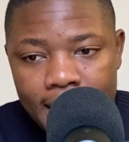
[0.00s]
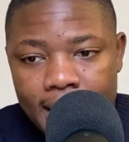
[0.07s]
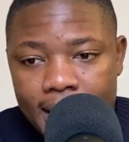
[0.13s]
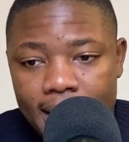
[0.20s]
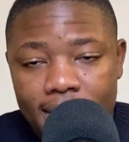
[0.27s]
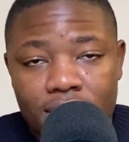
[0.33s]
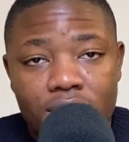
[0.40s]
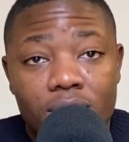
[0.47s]

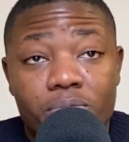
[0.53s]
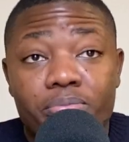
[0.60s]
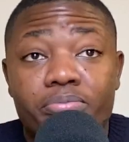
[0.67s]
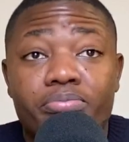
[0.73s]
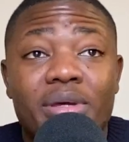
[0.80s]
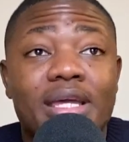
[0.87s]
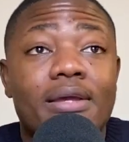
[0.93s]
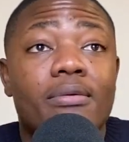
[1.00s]
And so
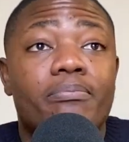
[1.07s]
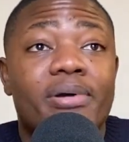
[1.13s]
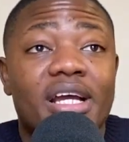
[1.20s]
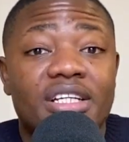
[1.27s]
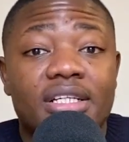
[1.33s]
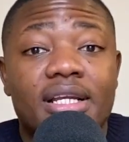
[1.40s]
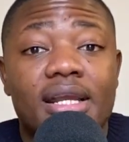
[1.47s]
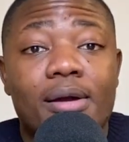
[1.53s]
being
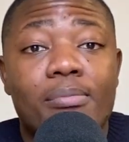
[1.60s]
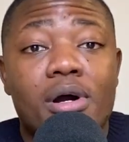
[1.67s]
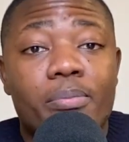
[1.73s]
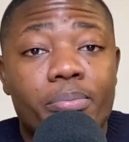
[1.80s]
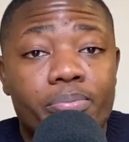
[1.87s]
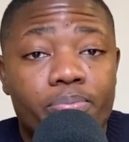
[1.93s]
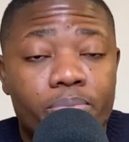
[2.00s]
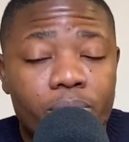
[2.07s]
passionate
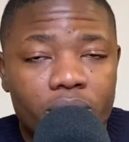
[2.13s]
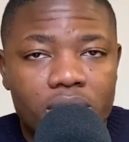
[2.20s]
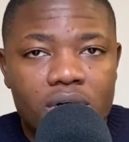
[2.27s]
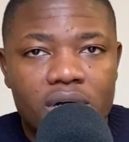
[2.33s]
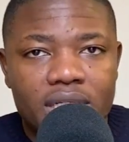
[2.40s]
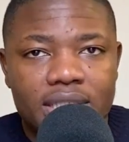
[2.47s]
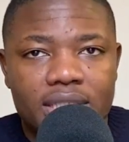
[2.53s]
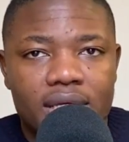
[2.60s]
about
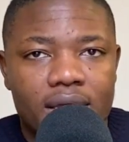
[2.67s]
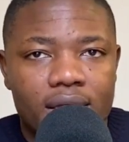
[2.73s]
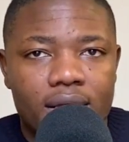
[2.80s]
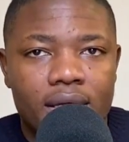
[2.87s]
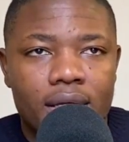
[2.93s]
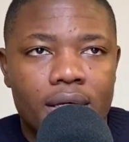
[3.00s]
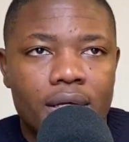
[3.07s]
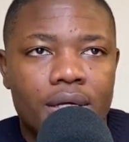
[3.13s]
broadcasting,
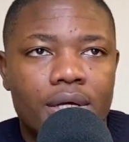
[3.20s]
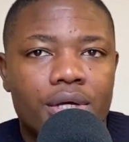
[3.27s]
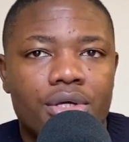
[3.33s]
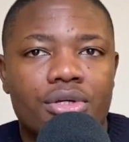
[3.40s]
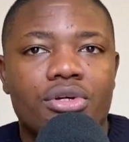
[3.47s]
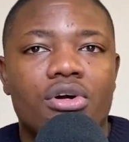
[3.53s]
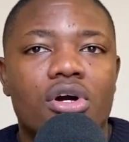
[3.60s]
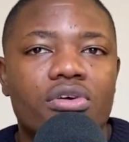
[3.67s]

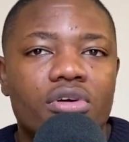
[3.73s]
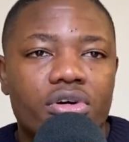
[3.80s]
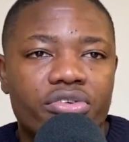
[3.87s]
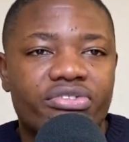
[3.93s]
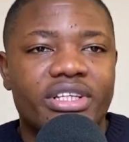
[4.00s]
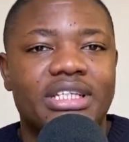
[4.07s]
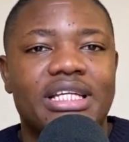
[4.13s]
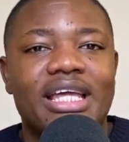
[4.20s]
you
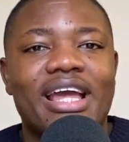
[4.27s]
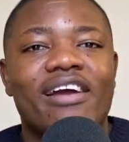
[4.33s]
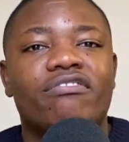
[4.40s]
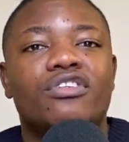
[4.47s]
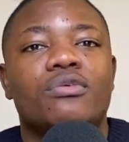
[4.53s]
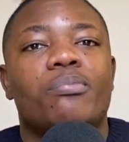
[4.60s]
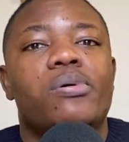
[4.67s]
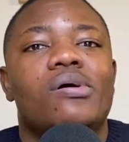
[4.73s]
obviously have
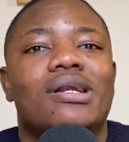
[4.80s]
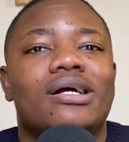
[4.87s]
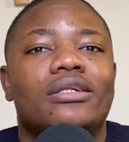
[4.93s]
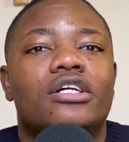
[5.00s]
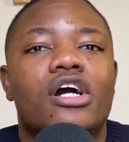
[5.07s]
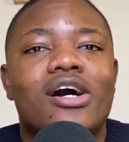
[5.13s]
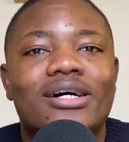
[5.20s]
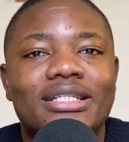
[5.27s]
to put out
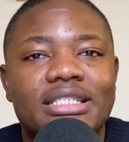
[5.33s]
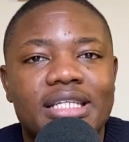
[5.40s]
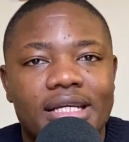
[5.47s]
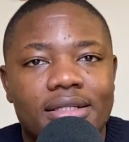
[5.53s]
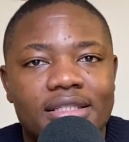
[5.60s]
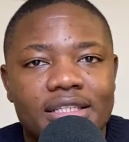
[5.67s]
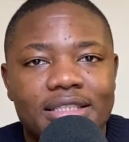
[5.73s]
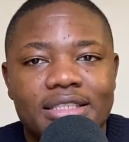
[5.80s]

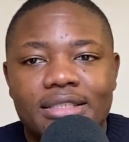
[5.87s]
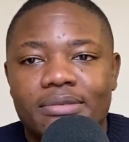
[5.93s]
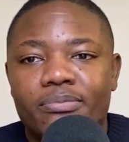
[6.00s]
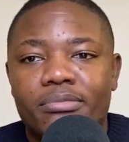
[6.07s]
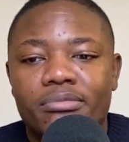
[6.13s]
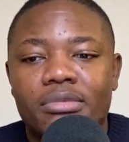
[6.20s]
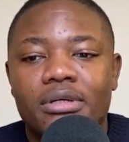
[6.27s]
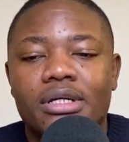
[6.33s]
content. It's
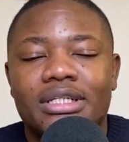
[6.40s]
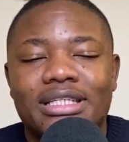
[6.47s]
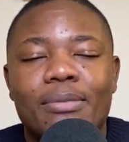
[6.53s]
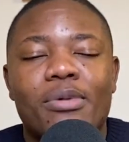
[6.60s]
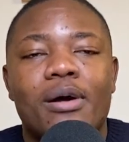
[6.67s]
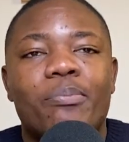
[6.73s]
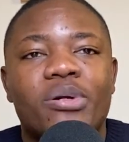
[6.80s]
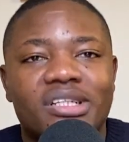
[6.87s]

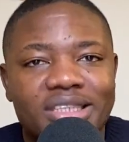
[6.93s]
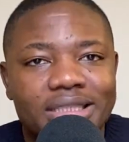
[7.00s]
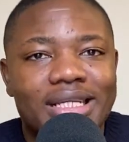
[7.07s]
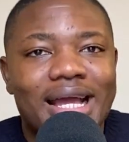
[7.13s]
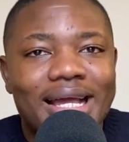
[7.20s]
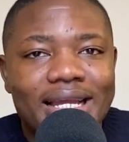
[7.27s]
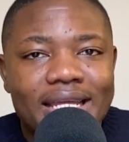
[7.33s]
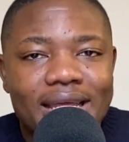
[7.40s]
about
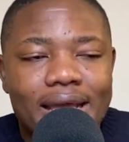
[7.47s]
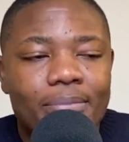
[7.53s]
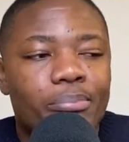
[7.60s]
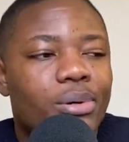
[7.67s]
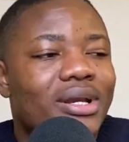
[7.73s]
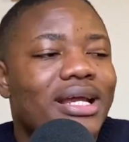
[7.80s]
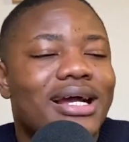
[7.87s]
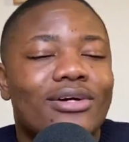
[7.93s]
personality and
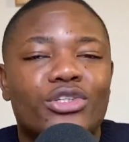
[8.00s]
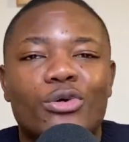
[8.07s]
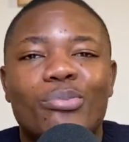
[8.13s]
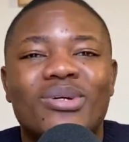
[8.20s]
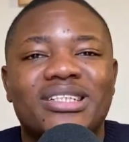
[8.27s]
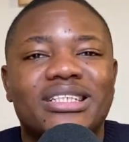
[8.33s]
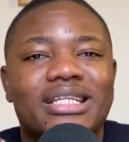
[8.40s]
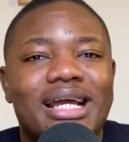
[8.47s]
putting out your
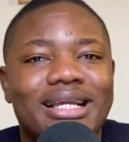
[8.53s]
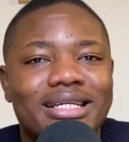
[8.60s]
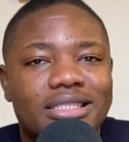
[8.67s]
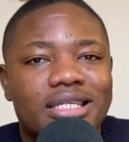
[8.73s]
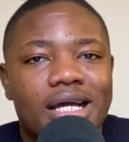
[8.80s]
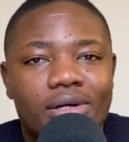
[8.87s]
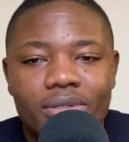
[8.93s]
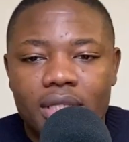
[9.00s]
personality
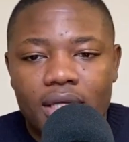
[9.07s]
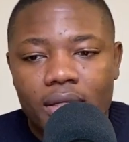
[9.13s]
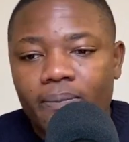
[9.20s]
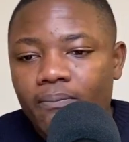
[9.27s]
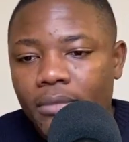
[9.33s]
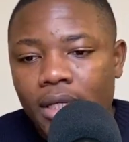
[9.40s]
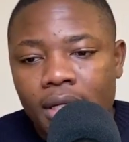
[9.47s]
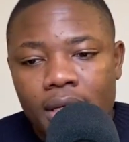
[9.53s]
out there.
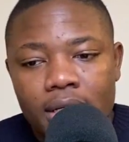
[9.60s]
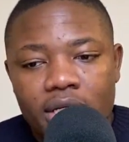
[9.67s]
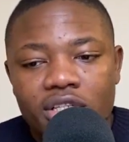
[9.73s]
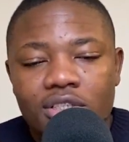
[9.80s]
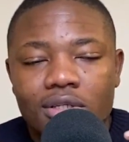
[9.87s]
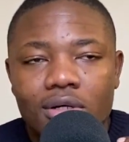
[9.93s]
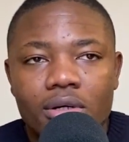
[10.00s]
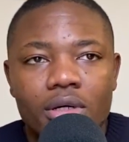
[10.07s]

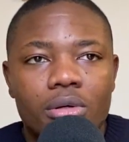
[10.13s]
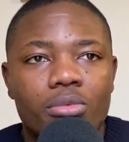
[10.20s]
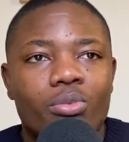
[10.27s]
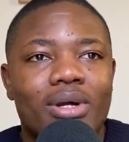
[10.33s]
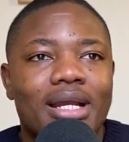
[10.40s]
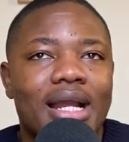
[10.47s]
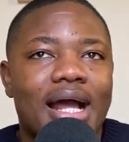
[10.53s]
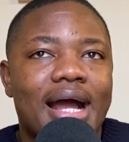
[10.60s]
So
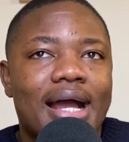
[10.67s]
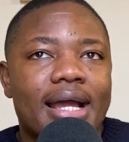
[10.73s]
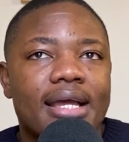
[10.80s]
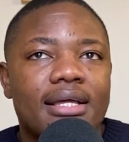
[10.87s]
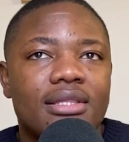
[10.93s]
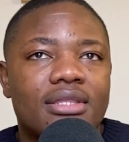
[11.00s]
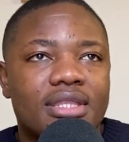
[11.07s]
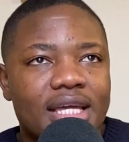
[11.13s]
when I
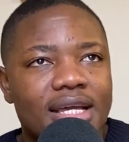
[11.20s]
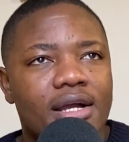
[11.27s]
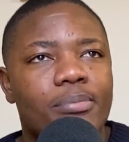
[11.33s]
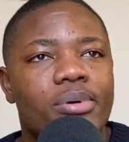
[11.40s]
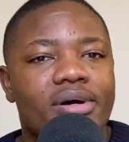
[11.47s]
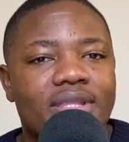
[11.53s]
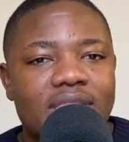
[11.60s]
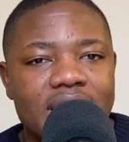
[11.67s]
think
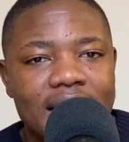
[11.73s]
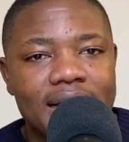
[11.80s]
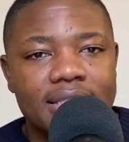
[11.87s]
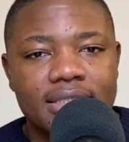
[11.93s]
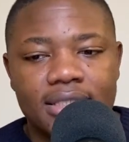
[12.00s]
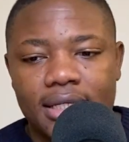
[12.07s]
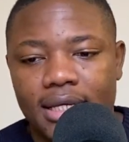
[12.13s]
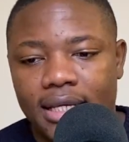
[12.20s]
about that,
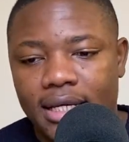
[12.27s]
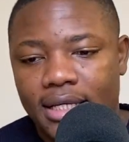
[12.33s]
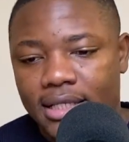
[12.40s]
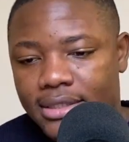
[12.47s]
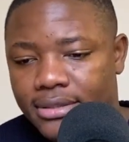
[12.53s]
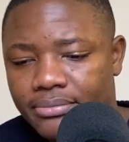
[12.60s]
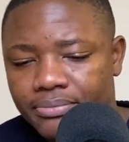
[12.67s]
it is,